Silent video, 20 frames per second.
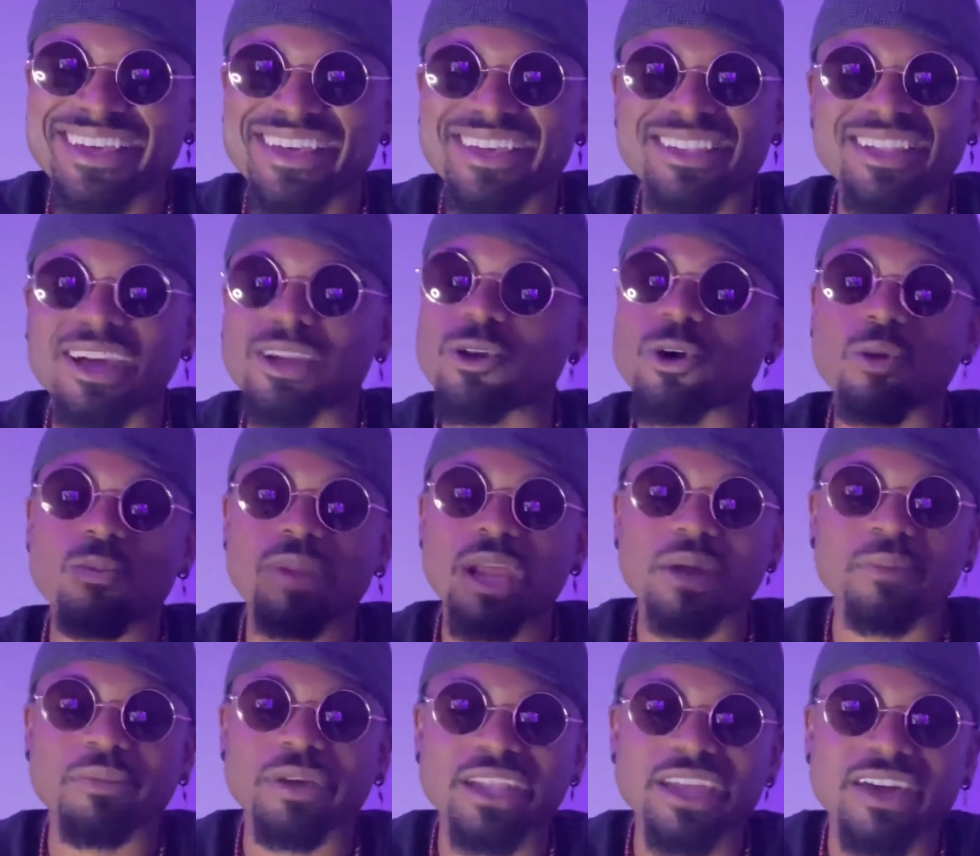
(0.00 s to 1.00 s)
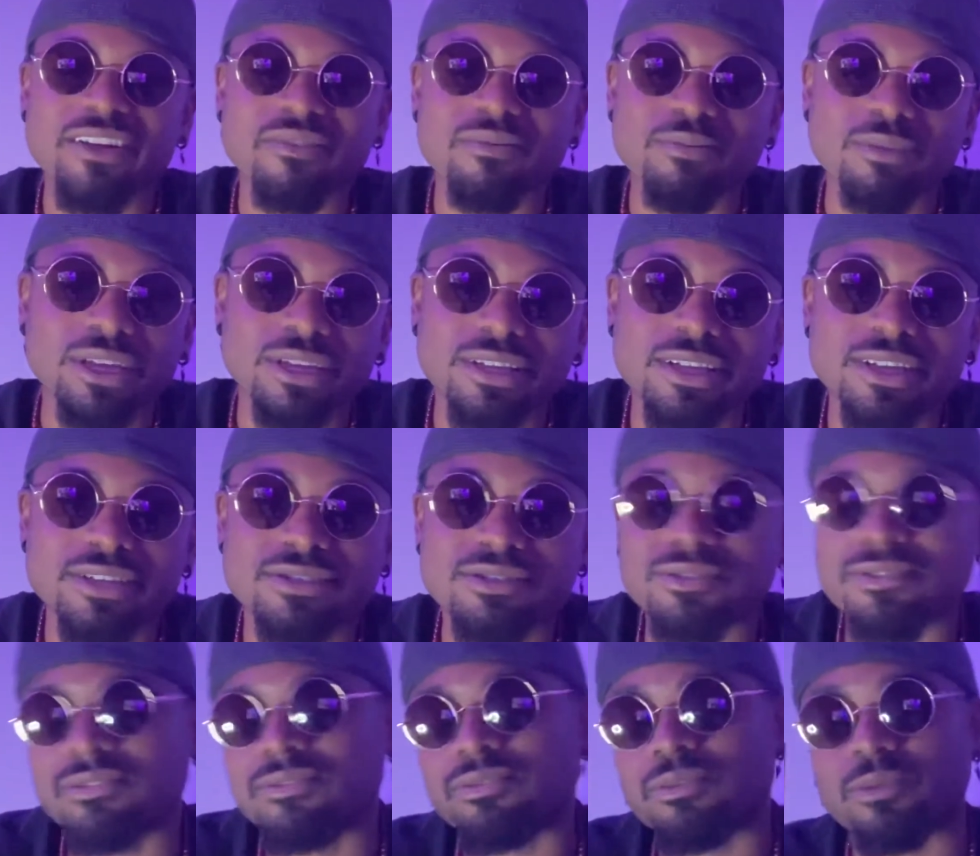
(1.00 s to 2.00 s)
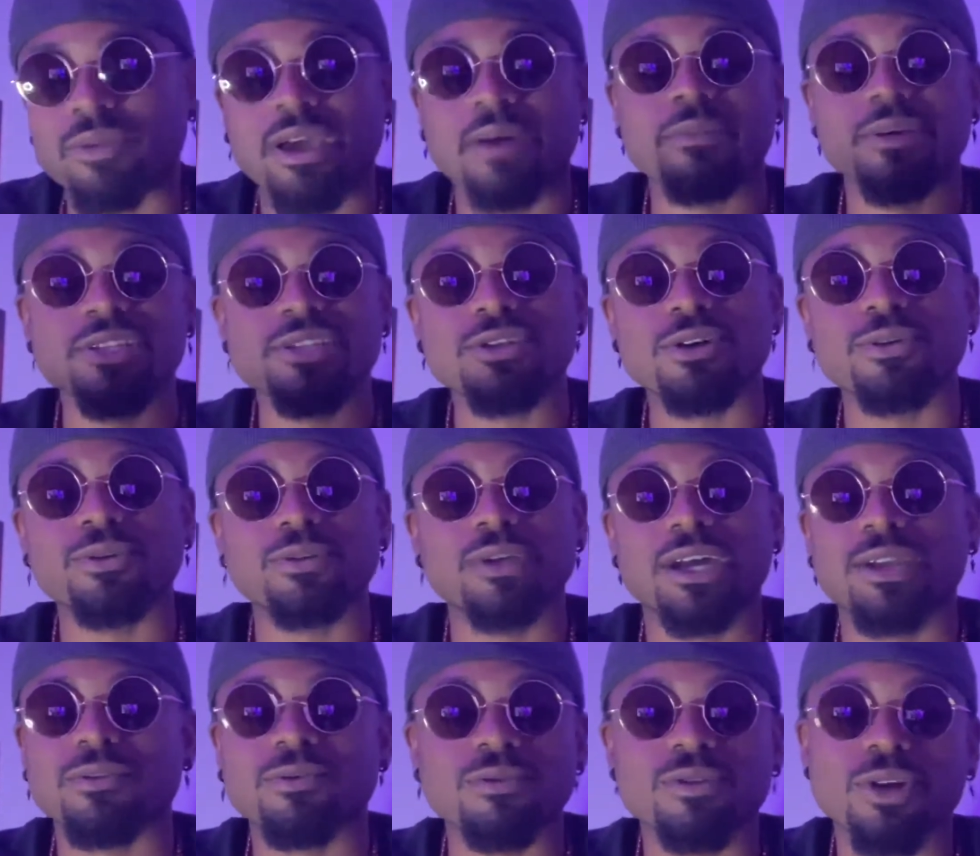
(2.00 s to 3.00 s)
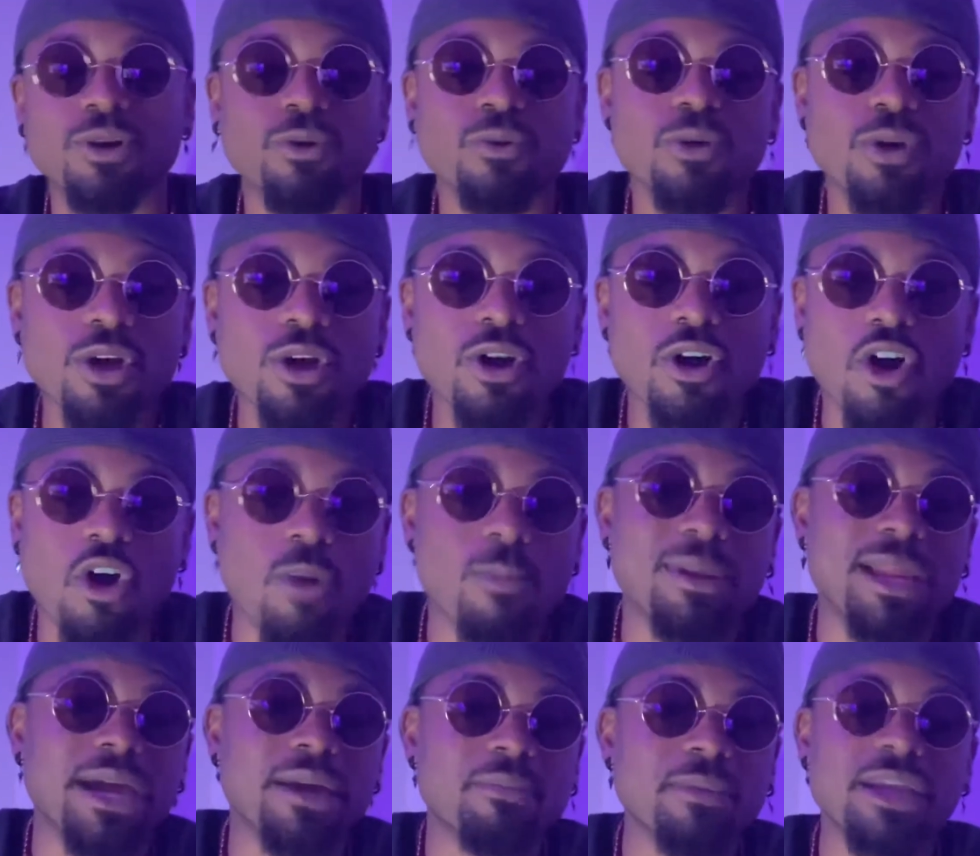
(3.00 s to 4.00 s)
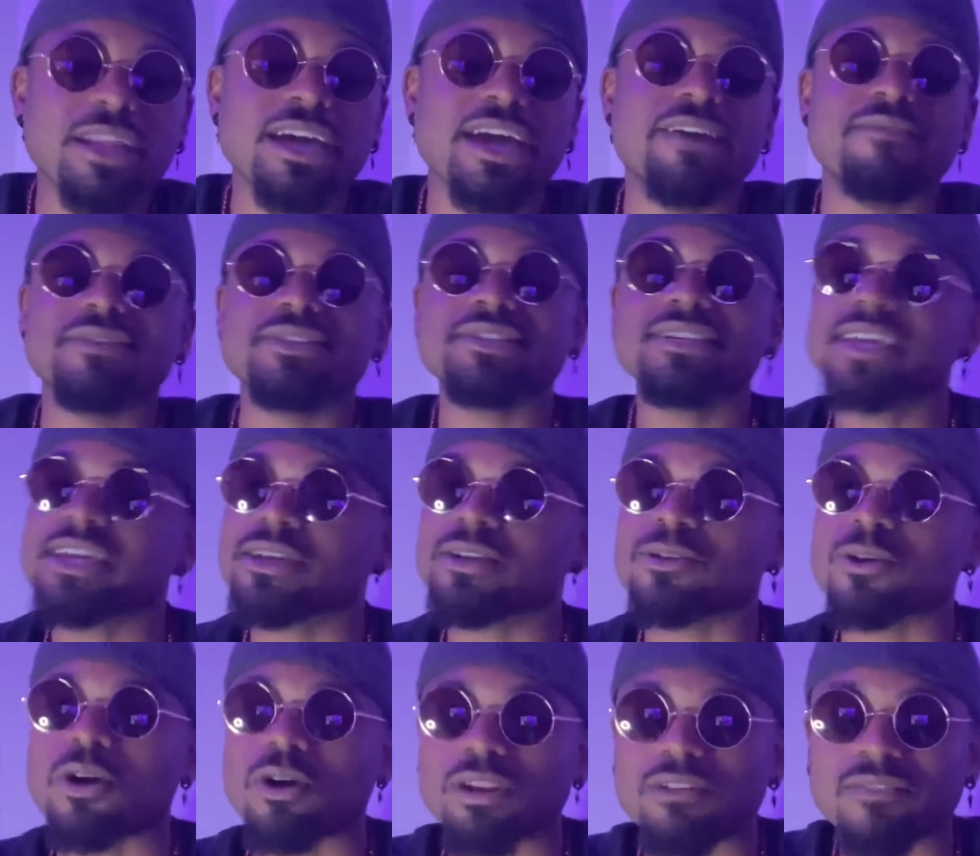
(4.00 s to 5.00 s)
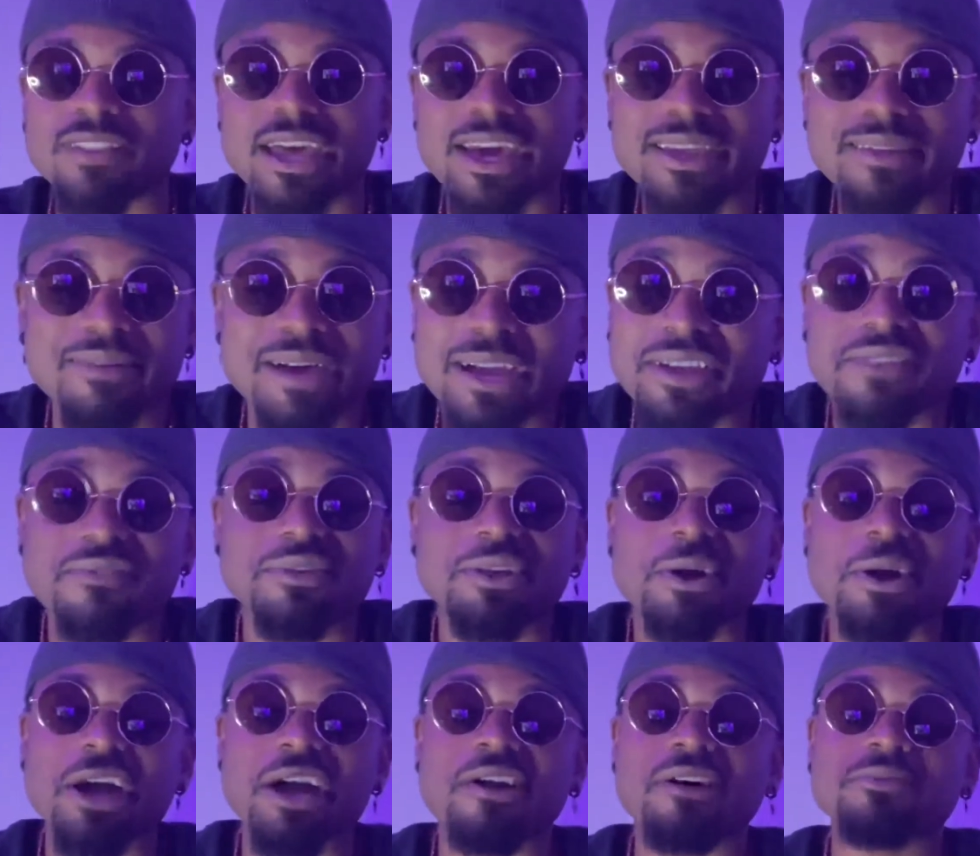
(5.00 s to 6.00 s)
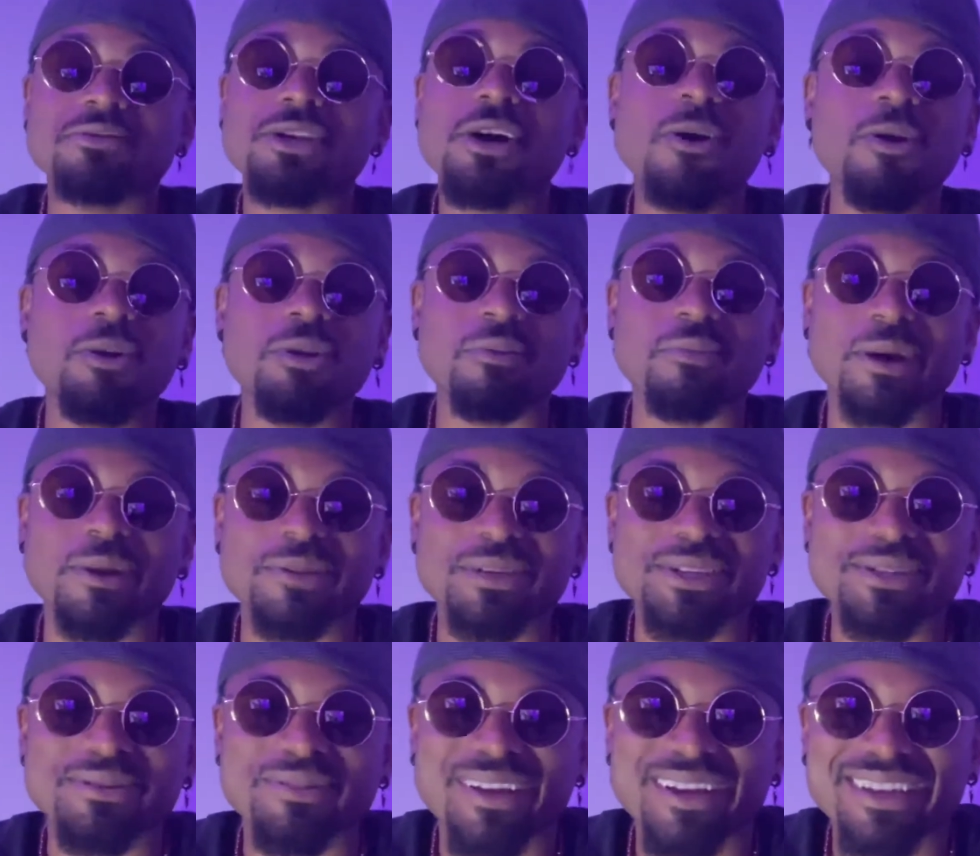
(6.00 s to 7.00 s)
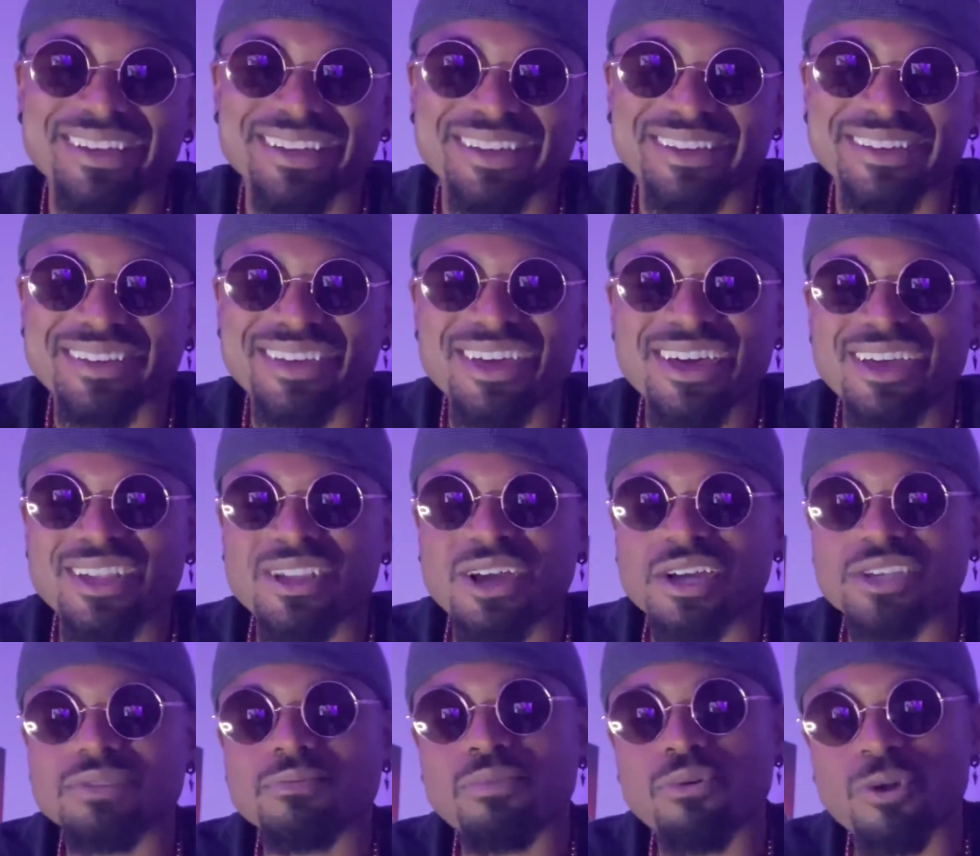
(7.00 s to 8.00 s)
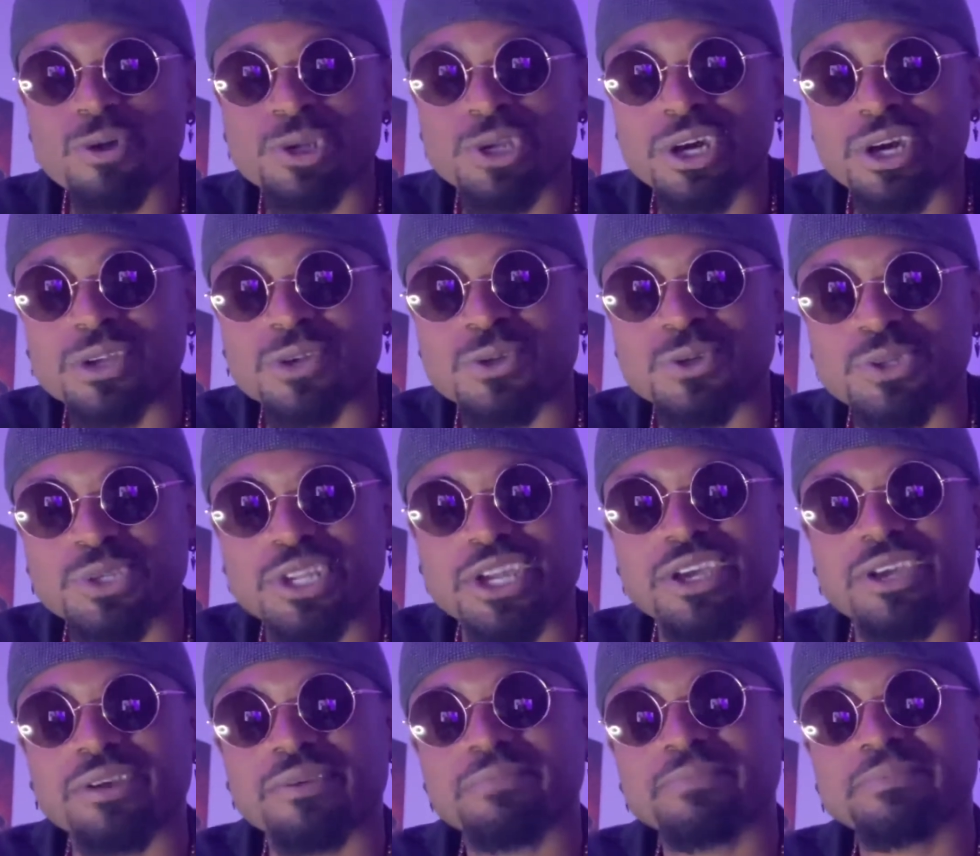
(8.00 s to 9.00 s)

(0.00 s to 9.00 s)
Not all black men have big dicks, from what I've been told. I don't know all black men. I haven't seen all of that. I don't even know how I'm talking about this right now. Now, it's important to understand.